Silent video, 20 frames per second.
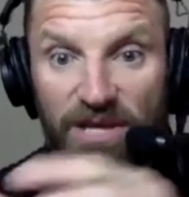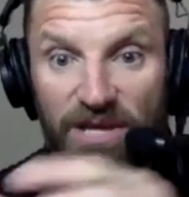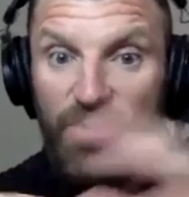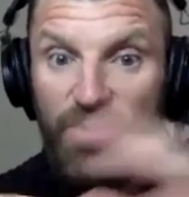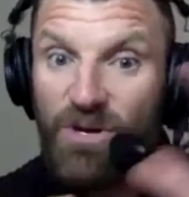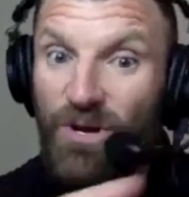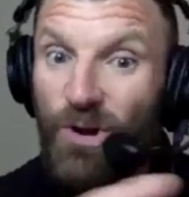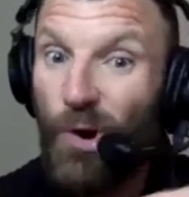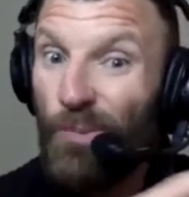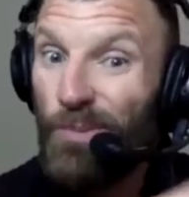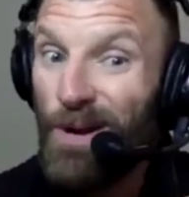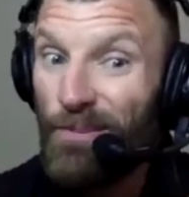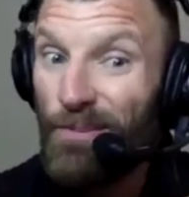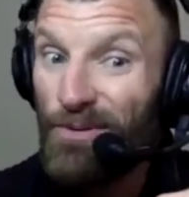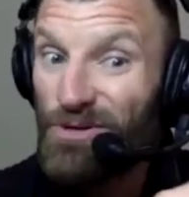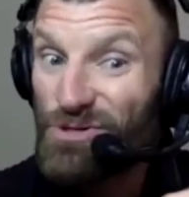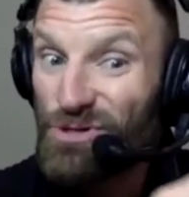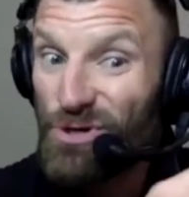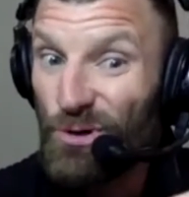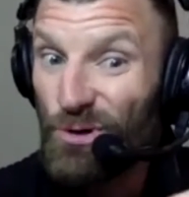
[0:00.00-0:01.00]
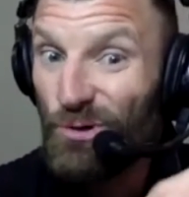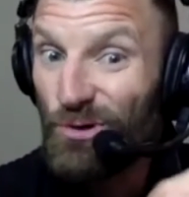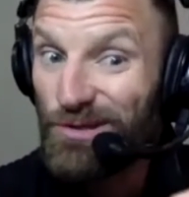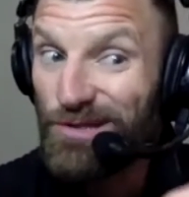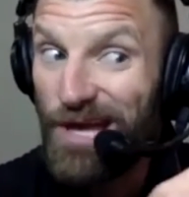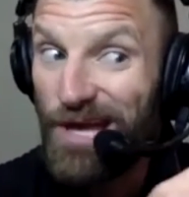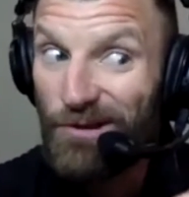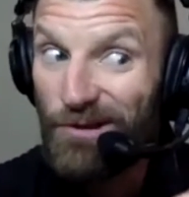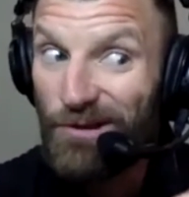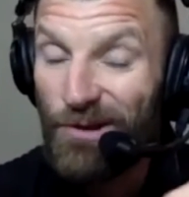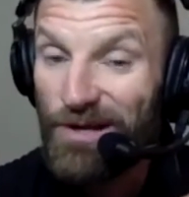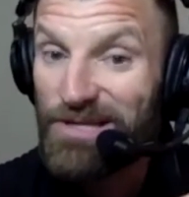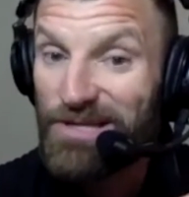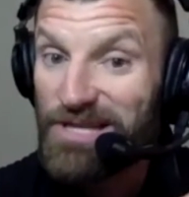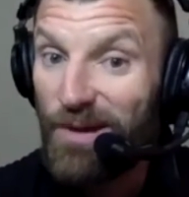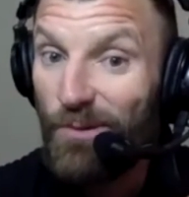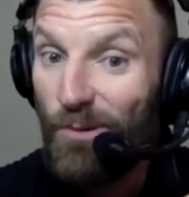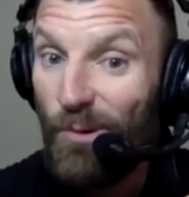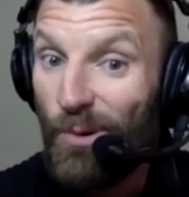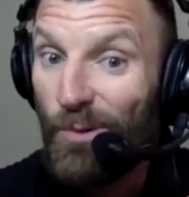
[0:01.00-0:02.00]
you can open up your journal and take a look and
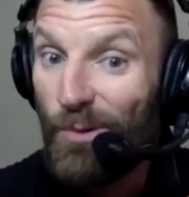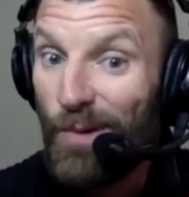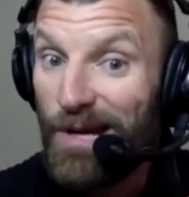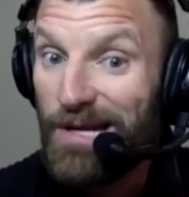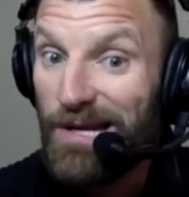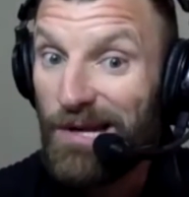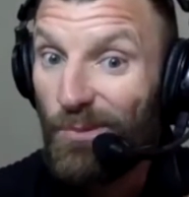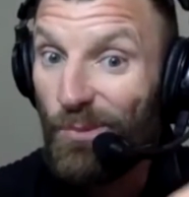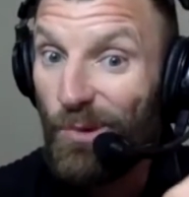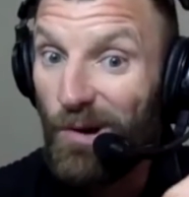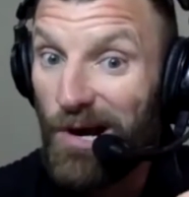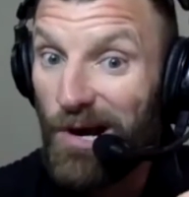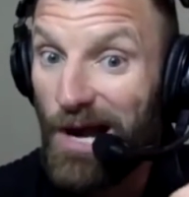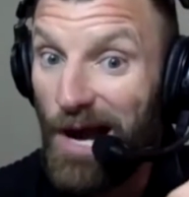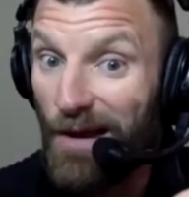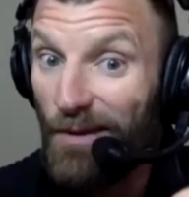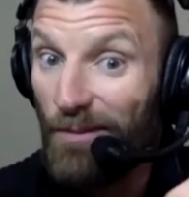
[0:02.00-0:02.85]
say, well, what do I need to work on?